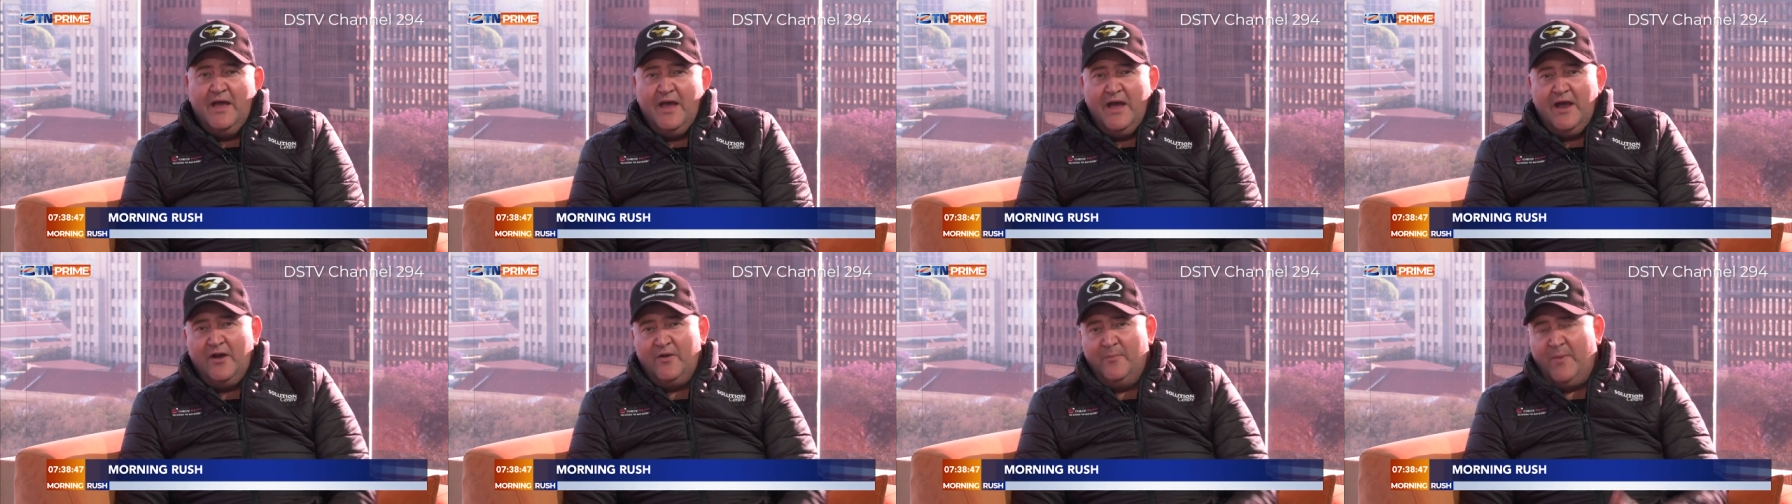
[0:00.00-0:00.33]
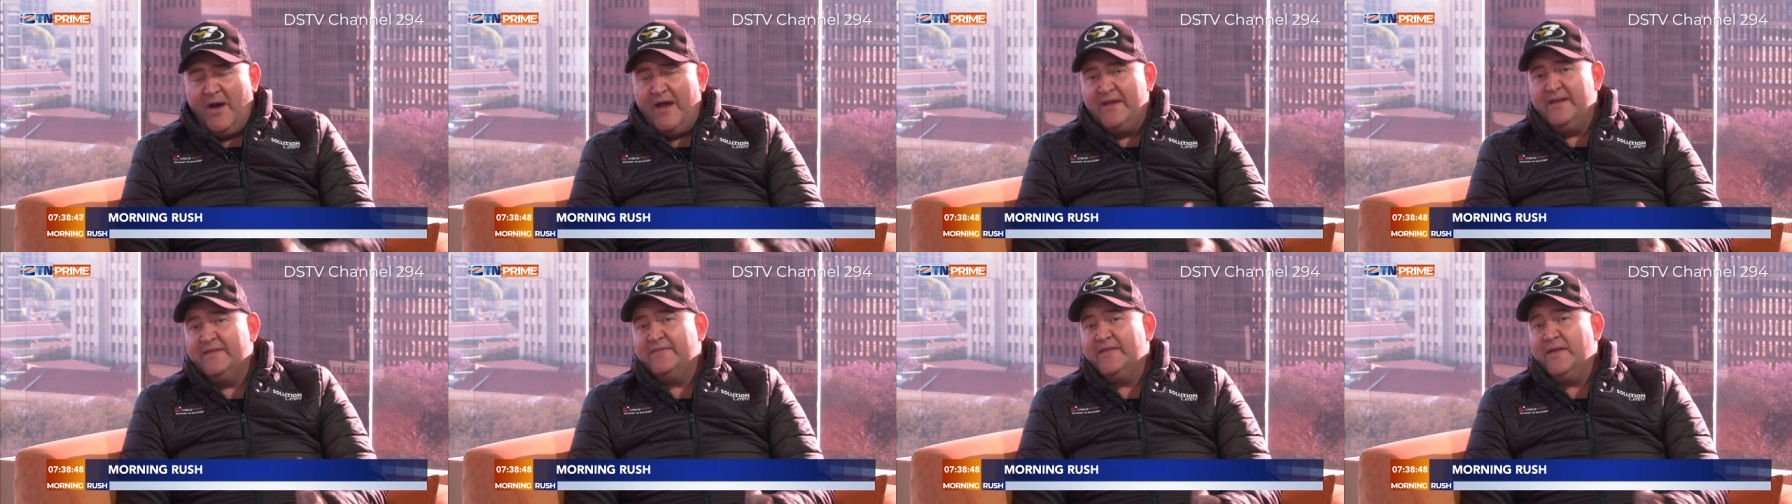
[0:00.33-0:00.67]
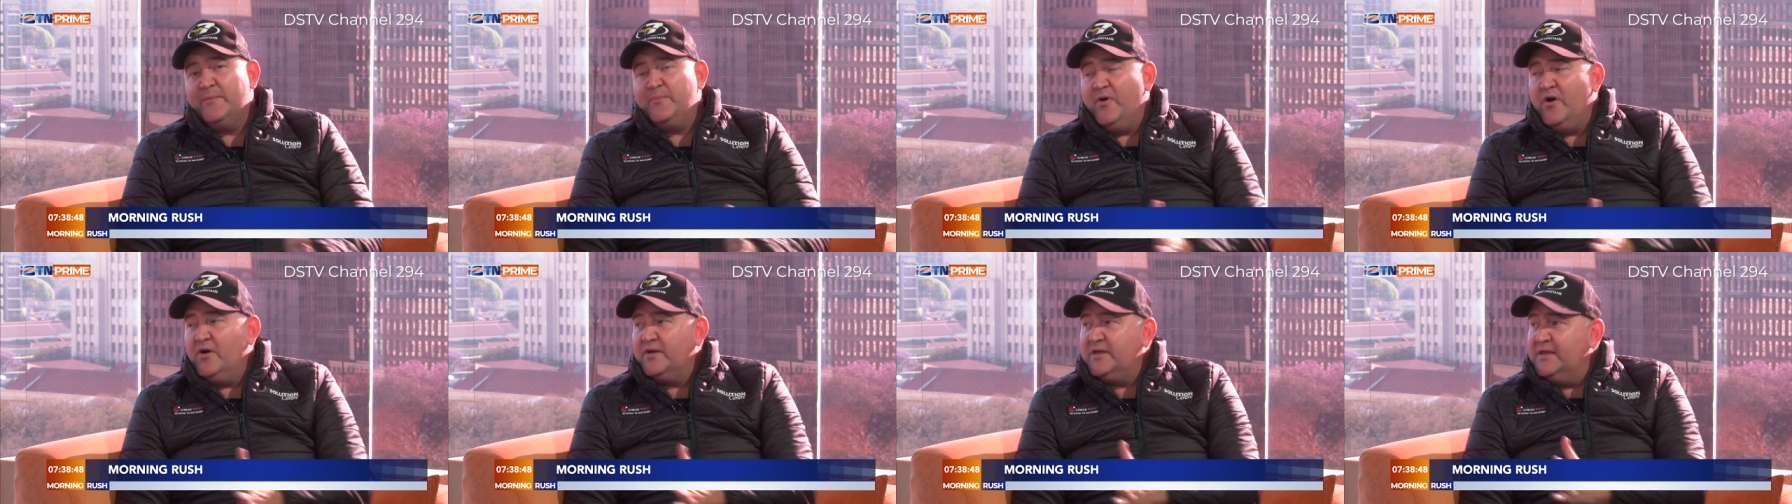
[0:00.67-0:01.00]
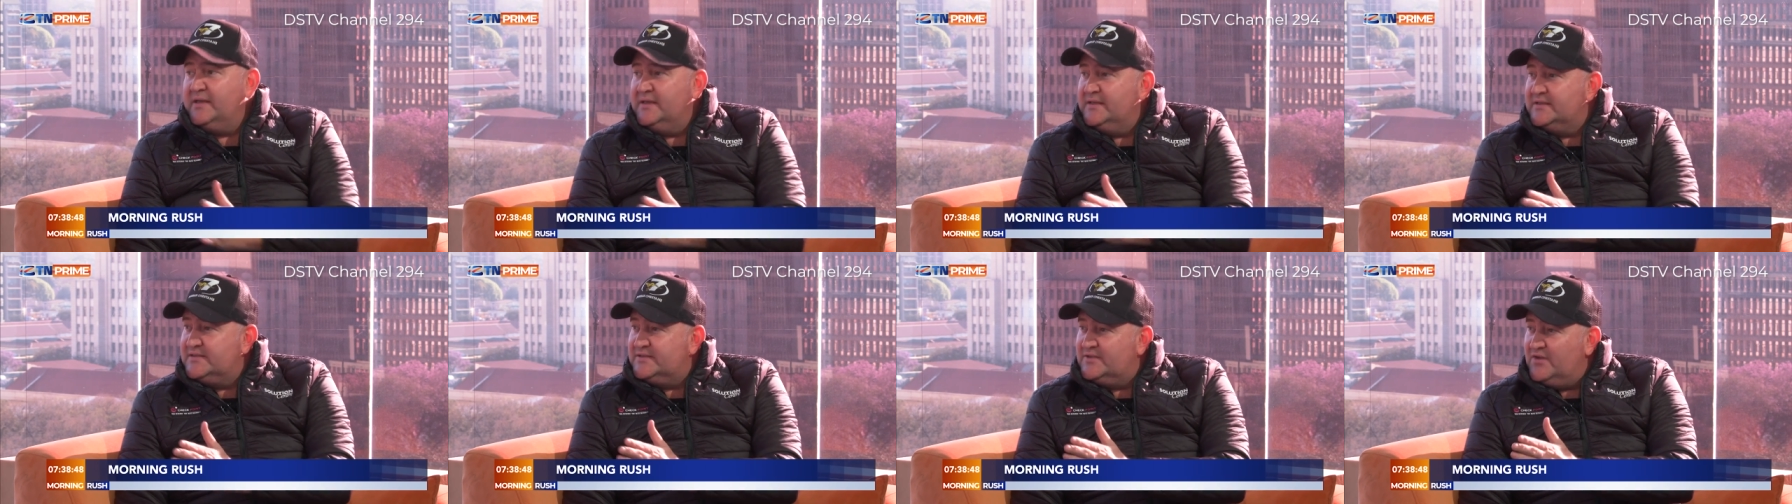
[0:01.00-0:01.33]
Uh, reminding that
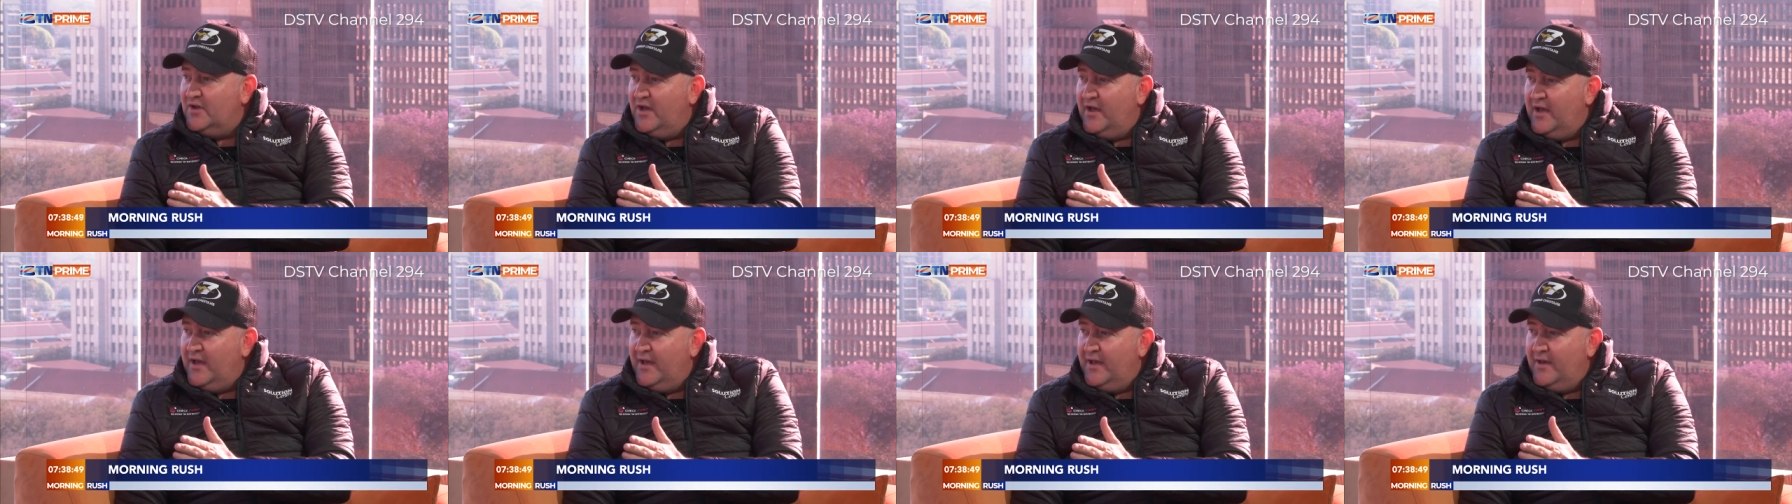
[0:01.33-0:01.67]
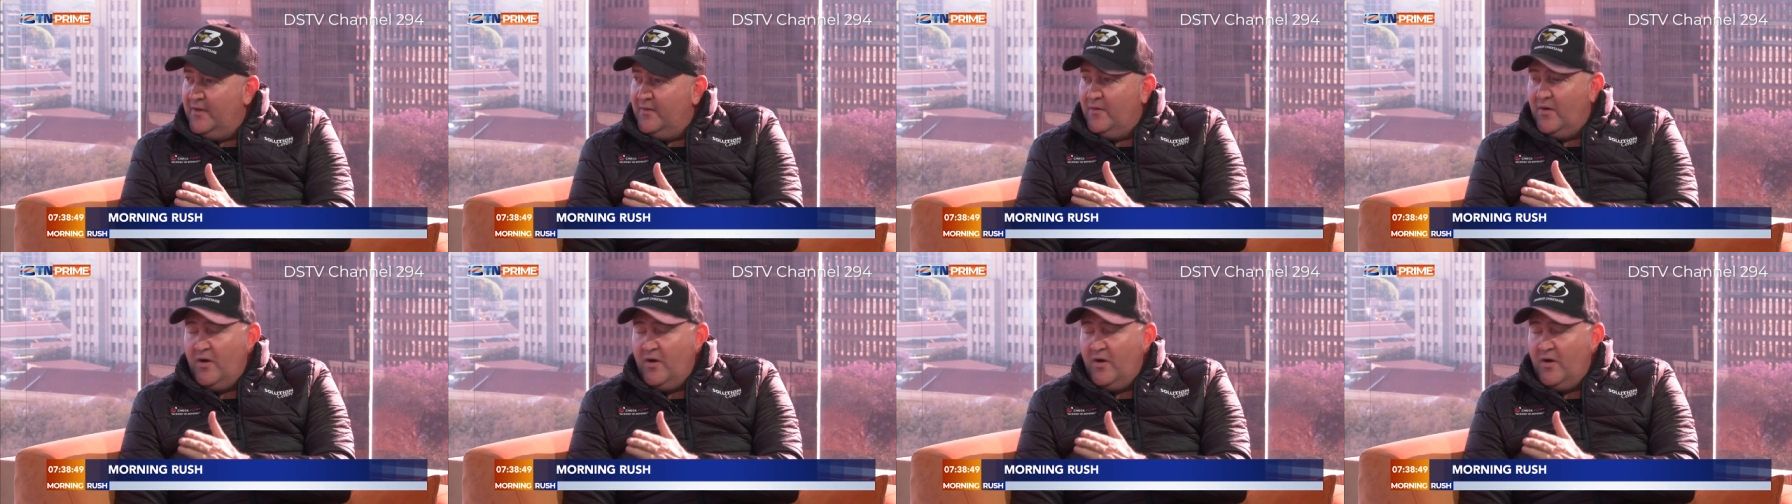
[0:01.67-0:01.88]
parking is uh,